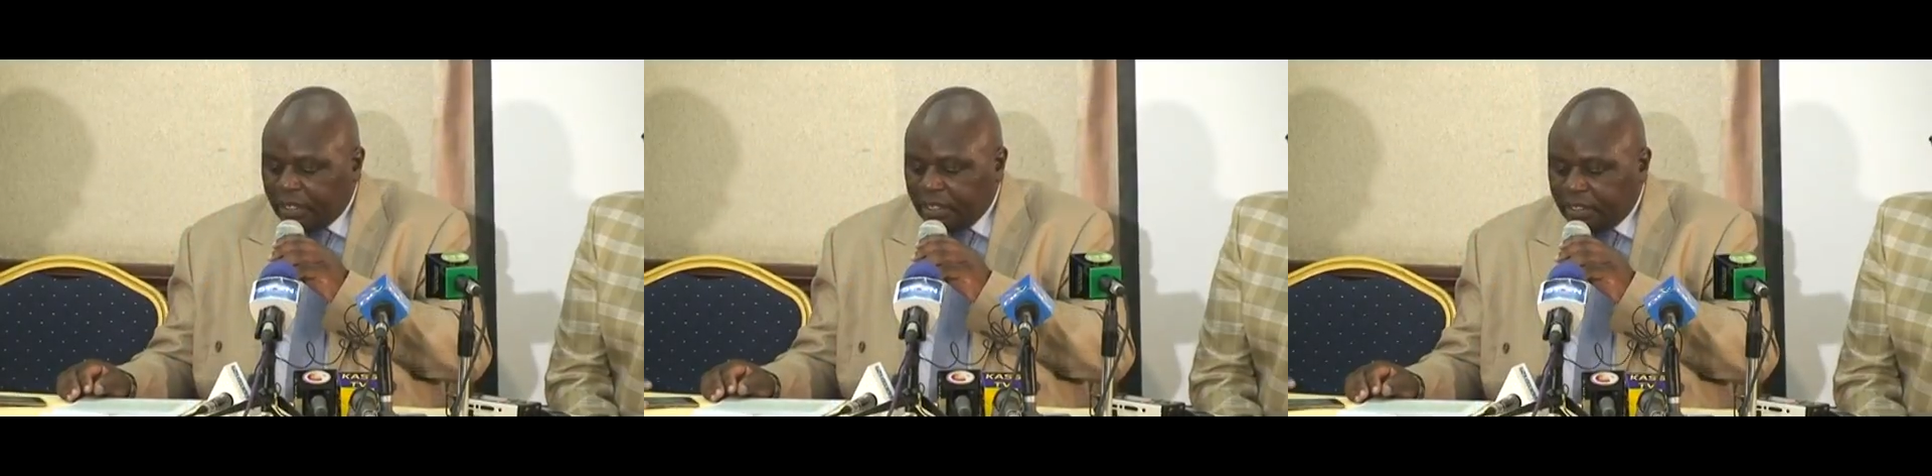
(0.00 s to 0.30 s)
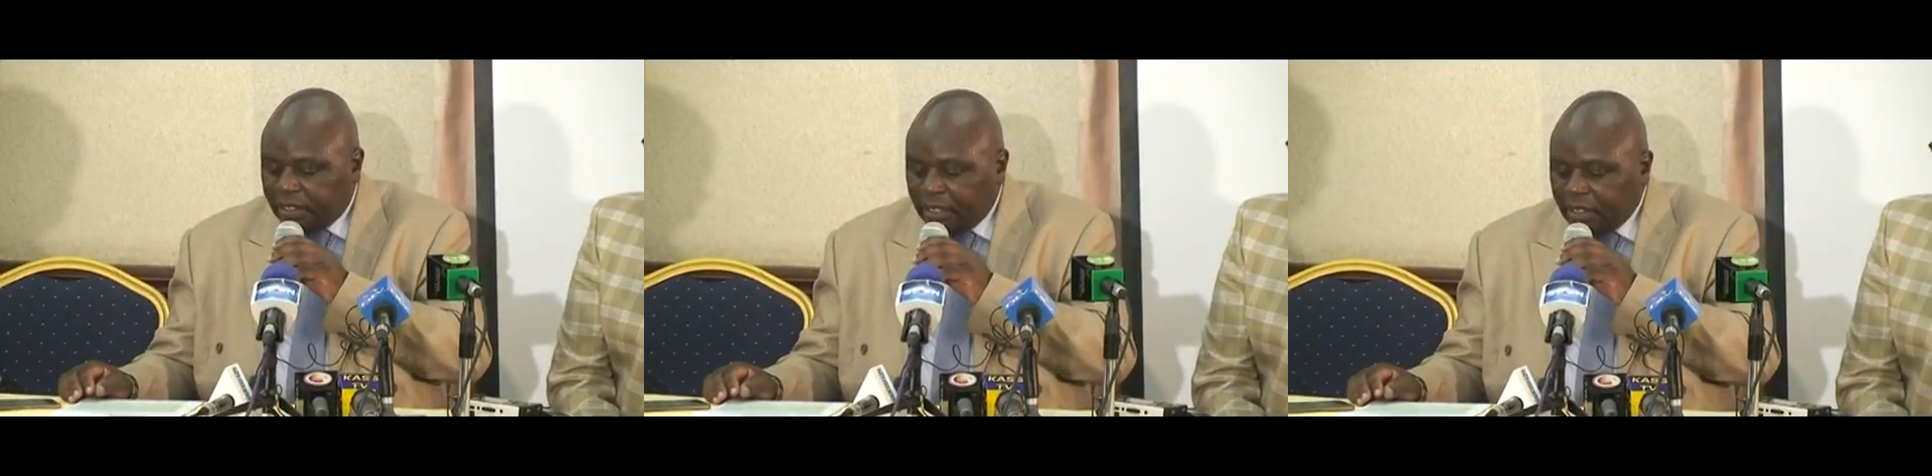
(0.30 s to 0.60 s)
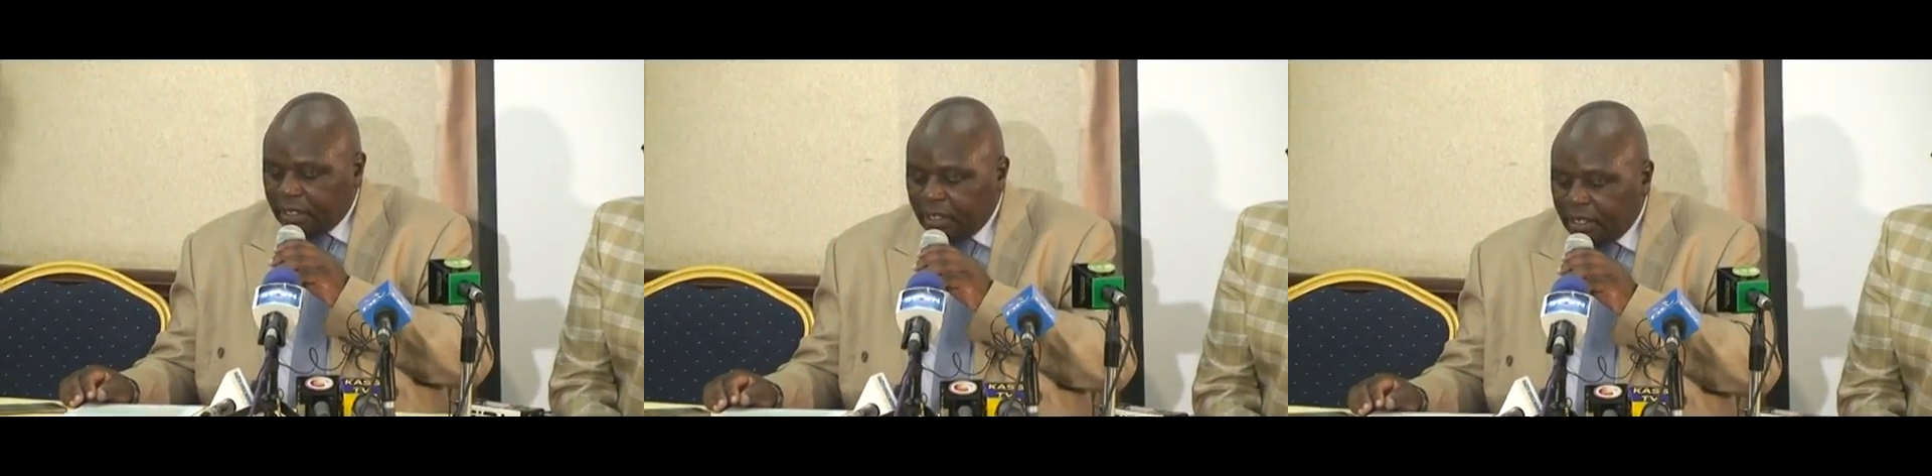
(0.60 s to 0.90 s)
the
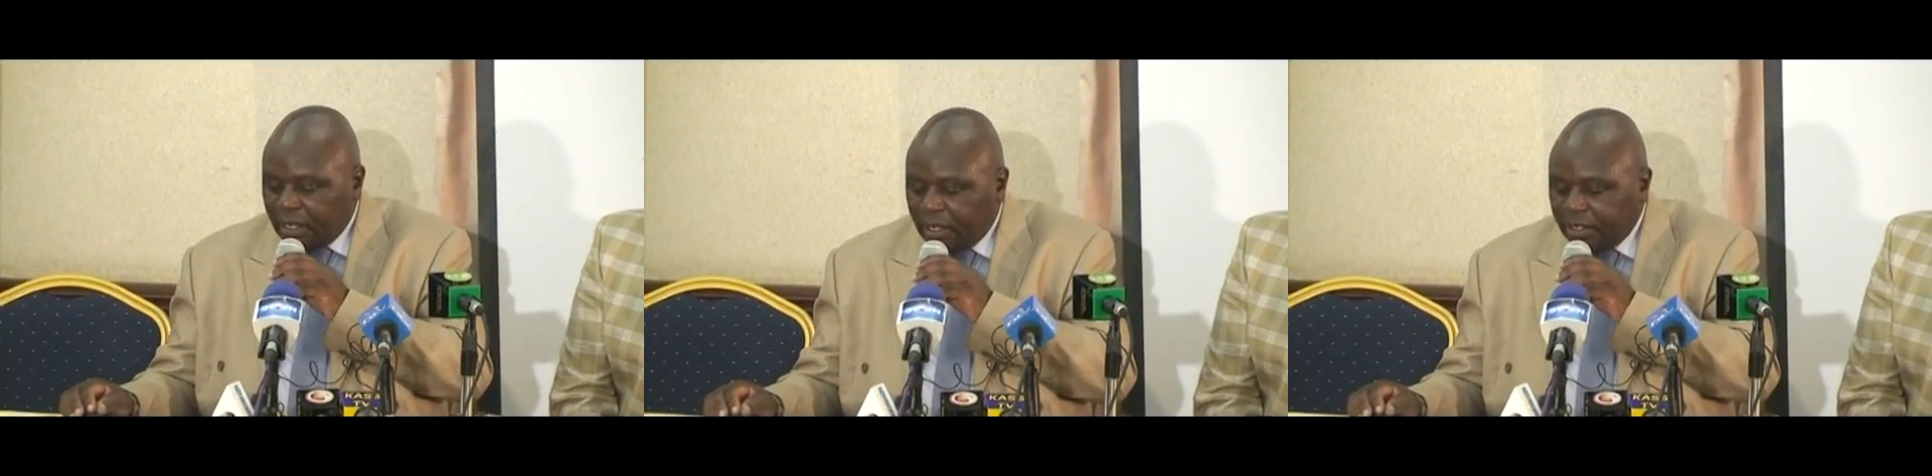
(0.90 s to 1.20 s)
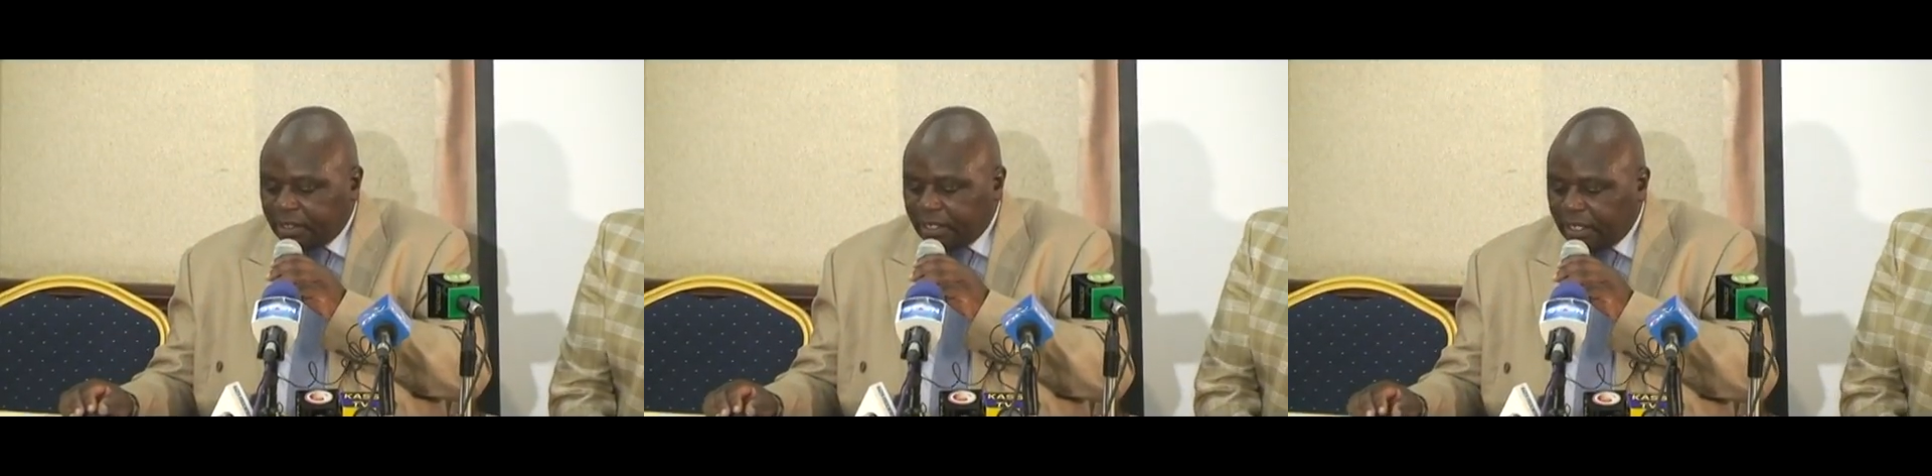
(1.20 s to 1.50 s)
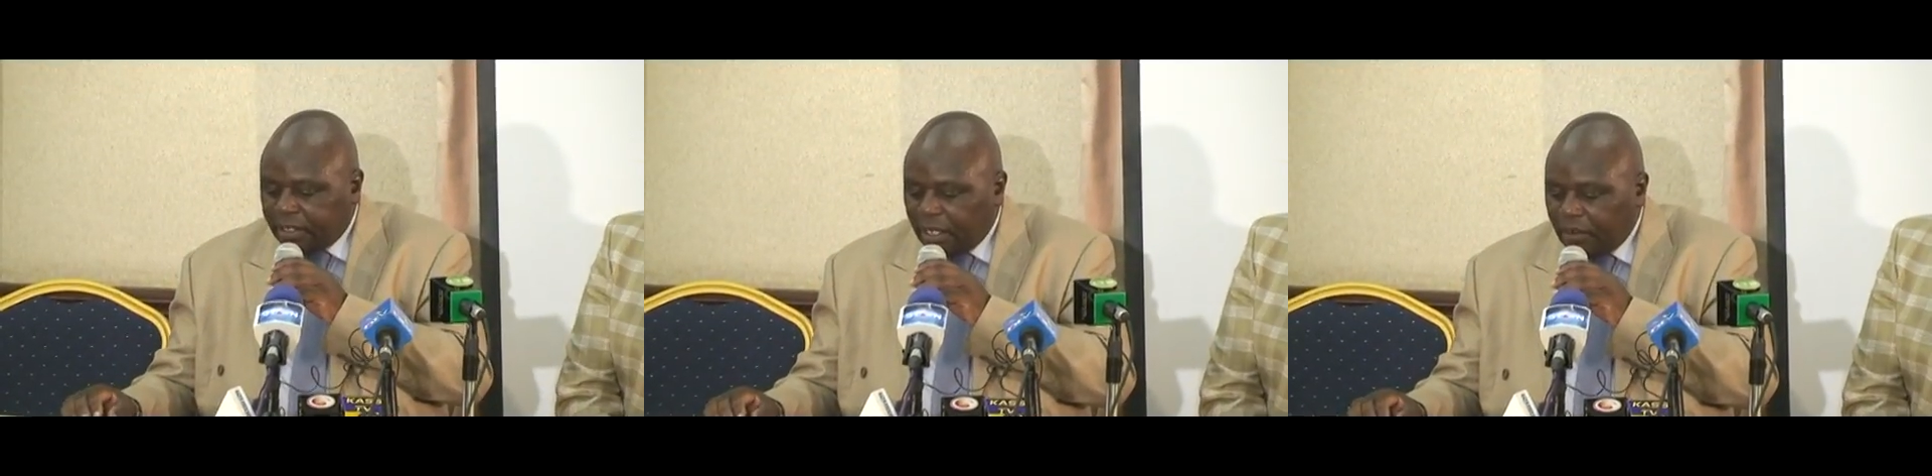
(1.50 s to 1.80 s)
eastern uh,
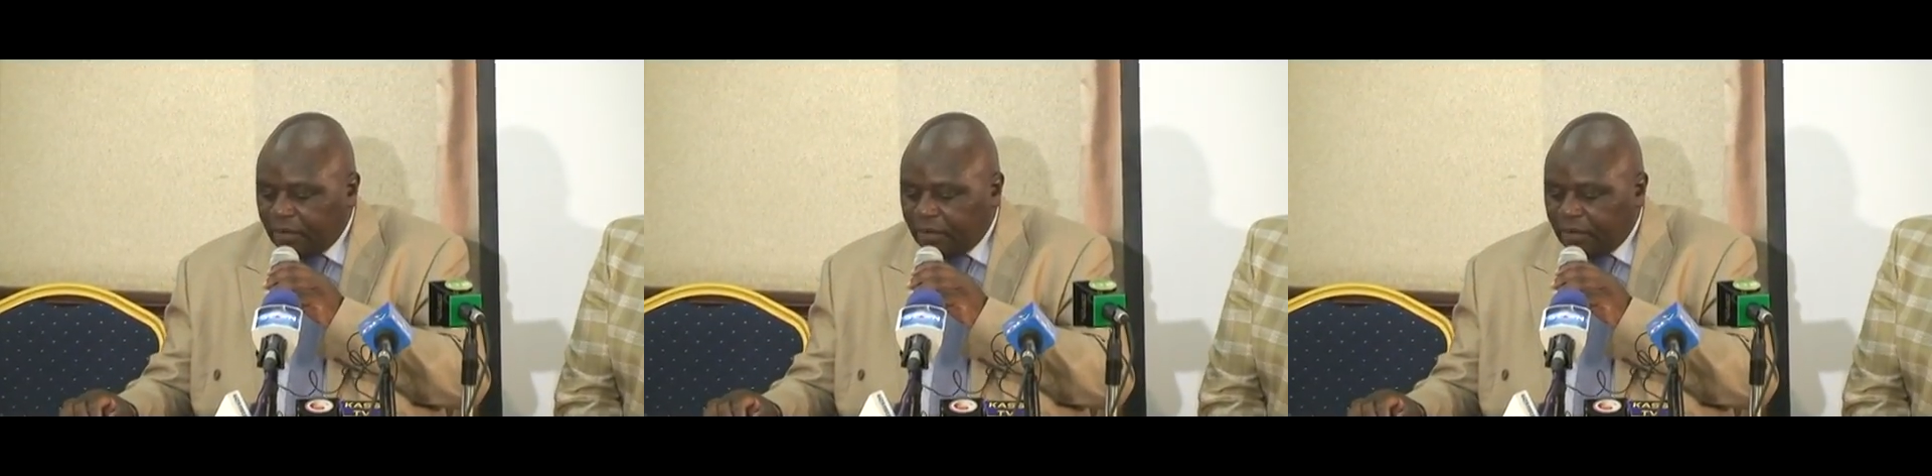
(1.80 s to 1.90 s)
sector